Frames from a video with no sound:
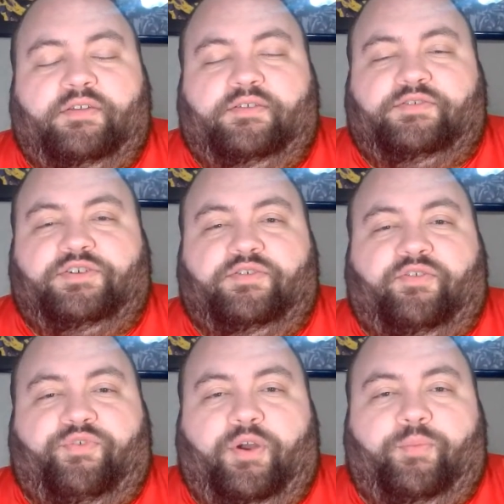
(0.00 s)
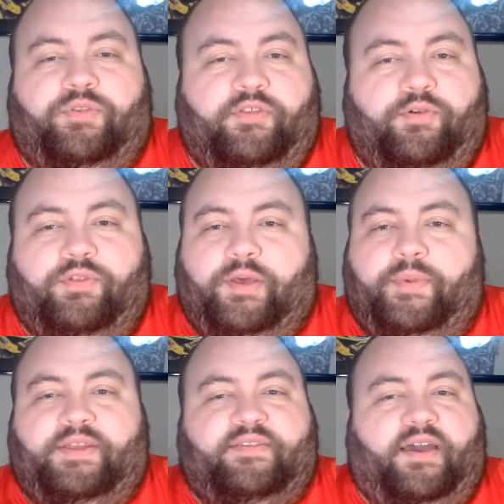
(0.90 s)
to choose from with new
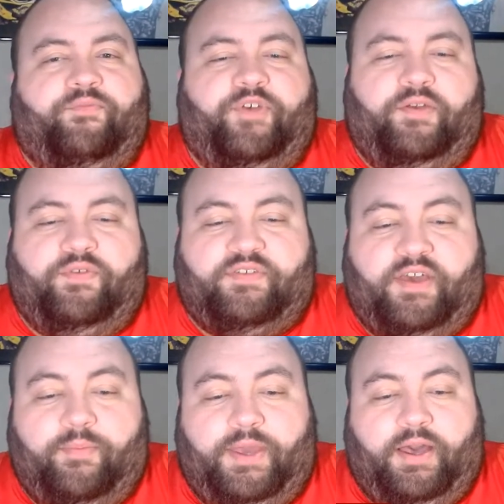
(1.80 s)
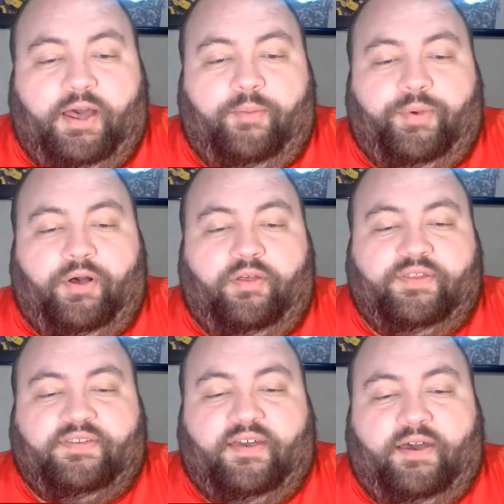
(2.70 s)
limited time flavors coming up all
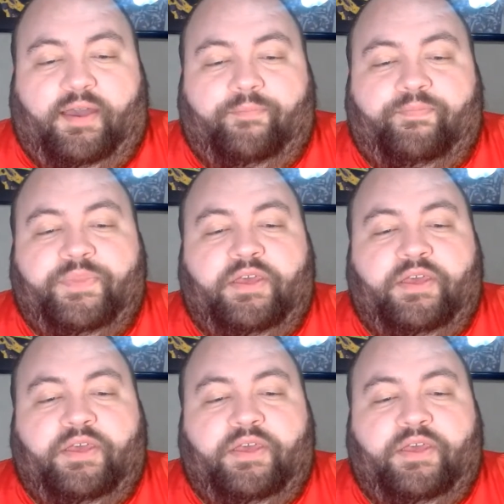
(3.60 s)
the time.